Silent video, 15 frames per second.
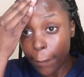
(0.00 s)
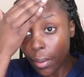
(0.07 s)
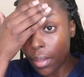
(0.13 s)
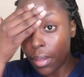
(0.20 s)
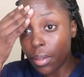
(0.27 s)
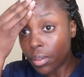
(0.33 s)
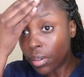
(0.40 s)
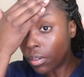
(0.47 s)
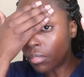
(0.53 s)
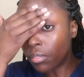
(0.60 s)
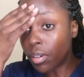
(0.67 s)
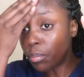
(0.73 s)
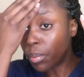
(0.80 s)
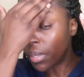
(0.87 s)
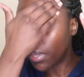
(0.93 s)
Yeah, I
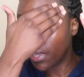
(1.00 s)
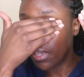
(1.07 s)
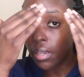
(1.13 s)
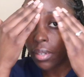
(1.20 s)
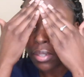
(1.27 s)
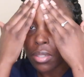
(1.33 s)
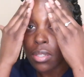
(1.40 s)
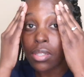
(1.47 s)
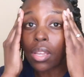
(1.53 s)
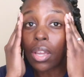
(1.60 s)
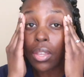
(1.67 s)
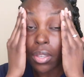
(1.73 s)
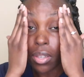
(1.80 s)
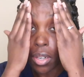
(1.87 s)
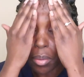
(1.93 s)
rub it in,
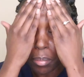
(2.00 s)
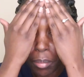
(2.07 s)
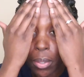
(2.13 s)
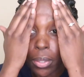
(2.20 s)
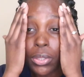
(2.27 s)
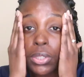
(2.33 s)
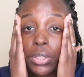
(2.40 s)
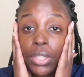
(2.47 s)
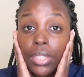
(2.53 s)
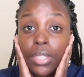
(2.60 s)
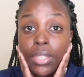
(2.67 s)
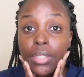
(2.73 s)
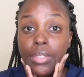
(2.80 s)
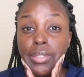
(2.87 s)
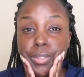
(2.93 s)
circular
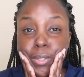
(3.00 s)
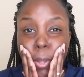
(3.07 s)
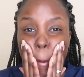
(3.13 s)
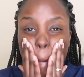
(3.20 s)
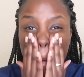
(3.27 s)
motions.